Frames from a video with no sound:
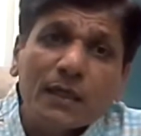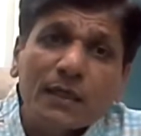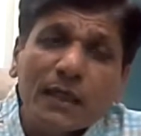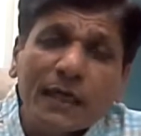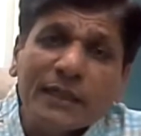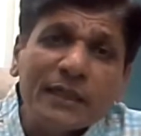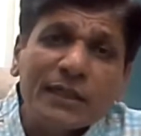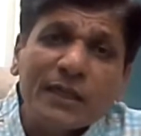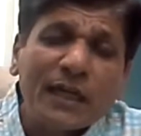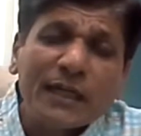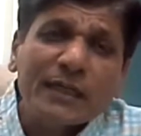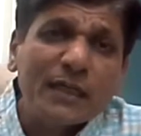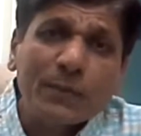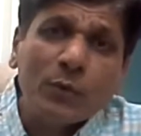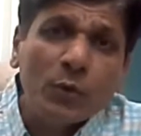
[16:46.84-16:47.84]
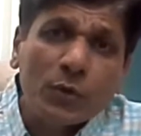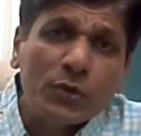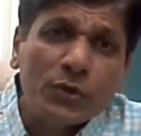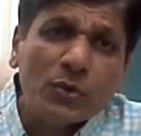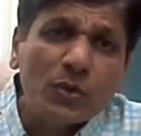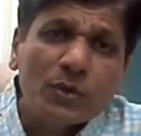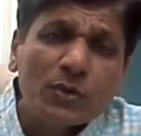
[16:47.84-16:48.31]
entity like
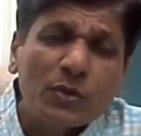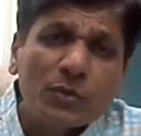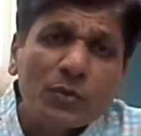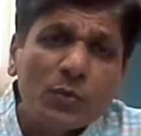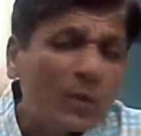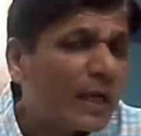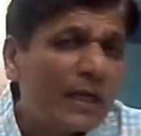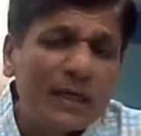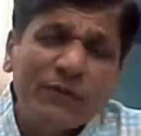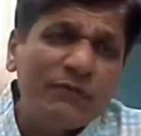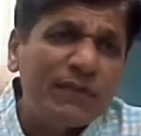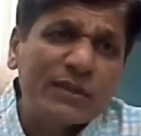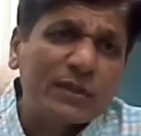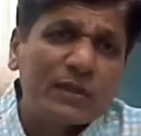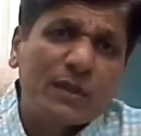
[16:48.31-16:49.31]
WTO, you can live with,